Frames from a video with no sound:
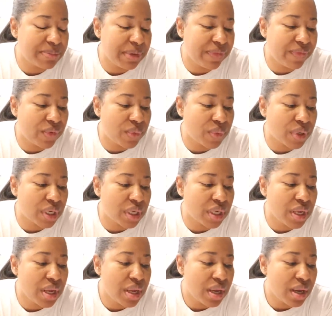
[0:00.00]
before
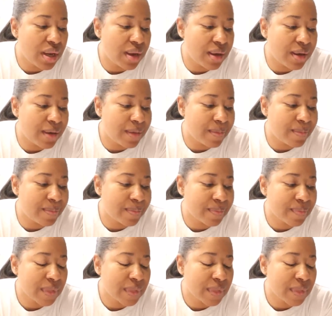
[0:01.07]
um,